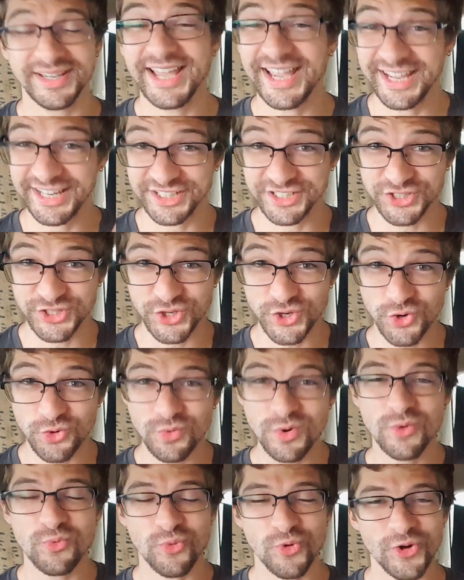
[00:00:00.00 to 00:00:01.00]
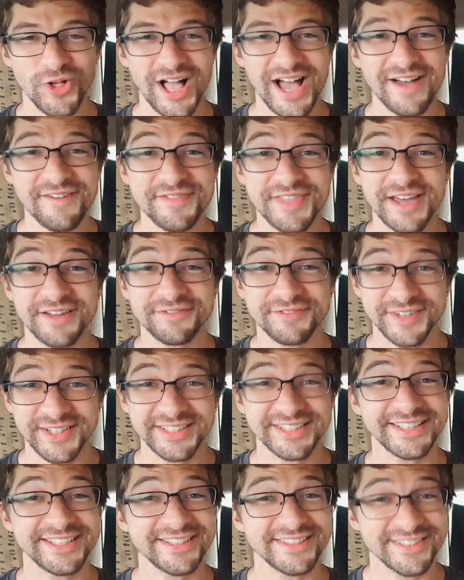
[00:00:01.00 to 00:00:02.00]
And you will have that
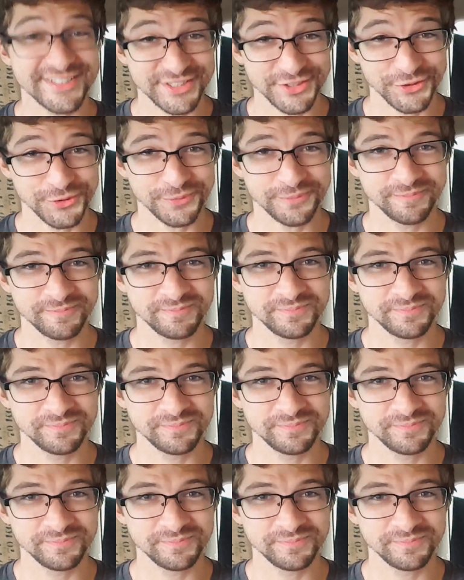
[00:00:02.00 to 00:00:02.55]
feeling too.